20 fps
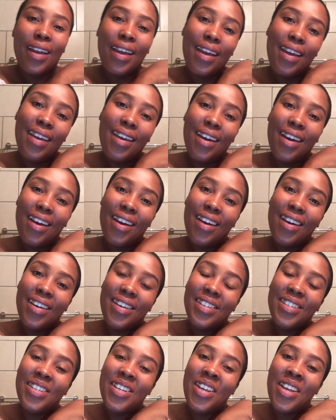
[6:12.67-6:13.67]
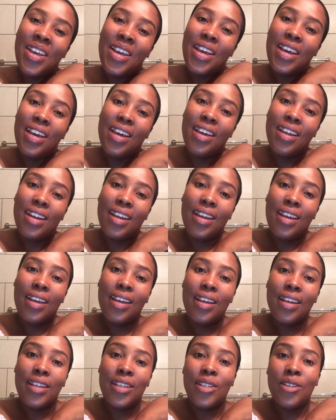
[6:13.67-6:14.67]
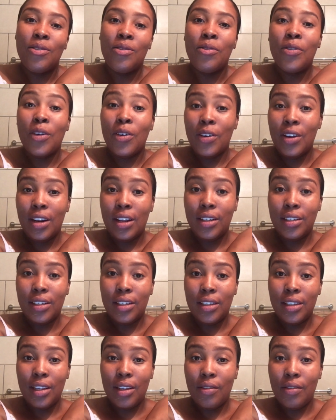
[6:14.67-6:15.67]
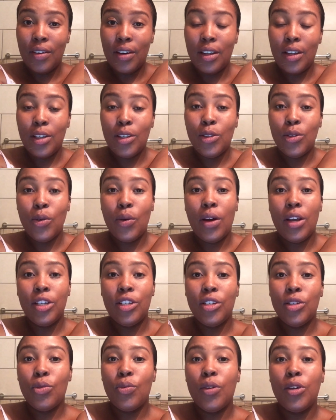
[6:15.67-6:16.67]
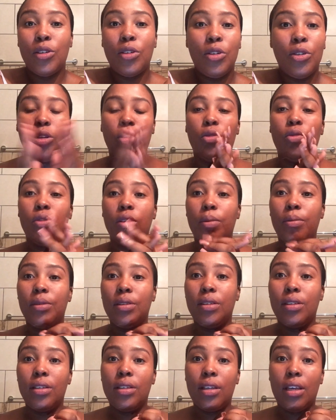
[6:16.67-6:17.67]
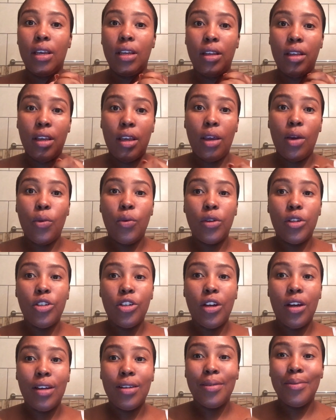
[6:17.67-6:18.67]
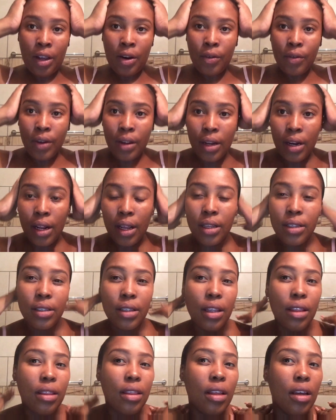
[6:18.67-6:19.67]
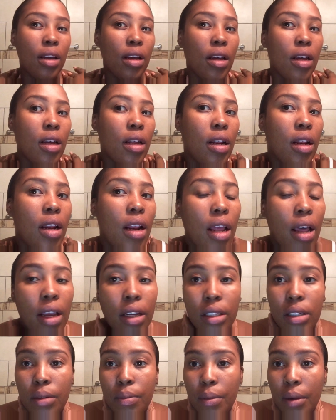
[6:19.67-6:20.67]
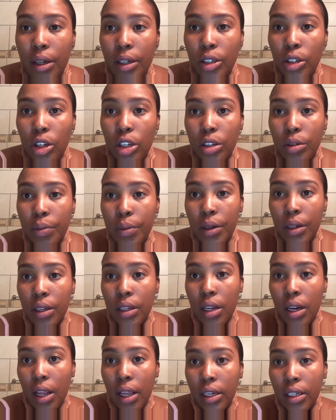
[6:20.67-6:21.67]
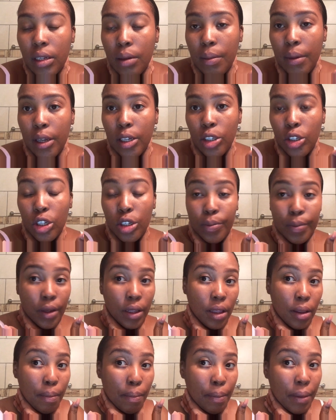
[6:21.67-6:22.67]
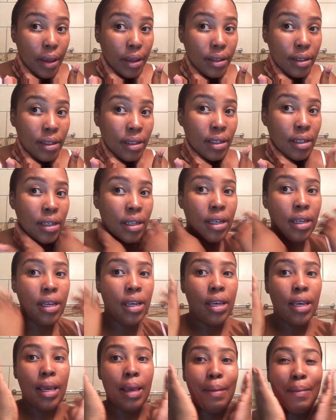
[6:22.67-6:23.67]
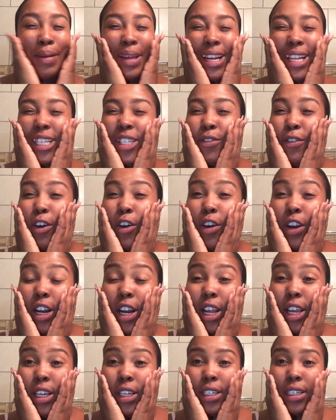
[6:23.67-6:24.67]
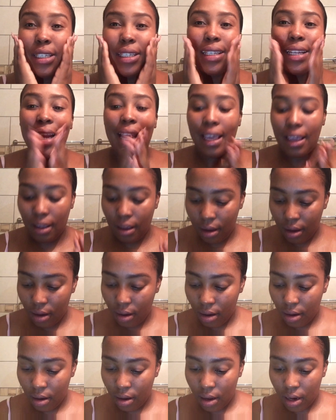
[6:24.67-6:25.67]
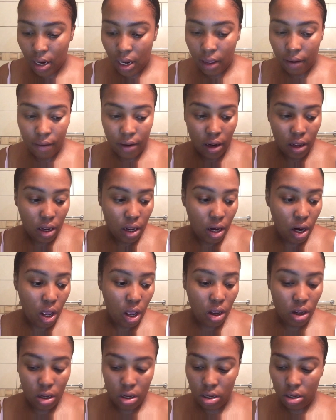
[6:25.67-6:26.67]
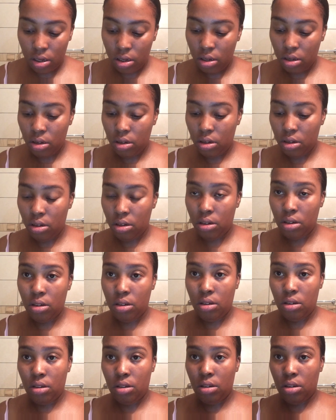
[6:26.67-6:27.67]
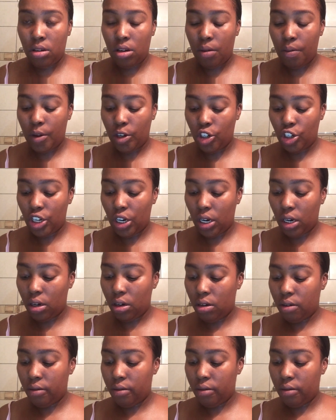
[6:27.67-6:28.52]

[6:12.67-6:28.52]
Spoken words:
Hey guys, it is very late in the evening, so I just want to do some skincare with you guys. I realized that the lighting might not be the best, but it's very late. It's like 11 o'clock. Let me check.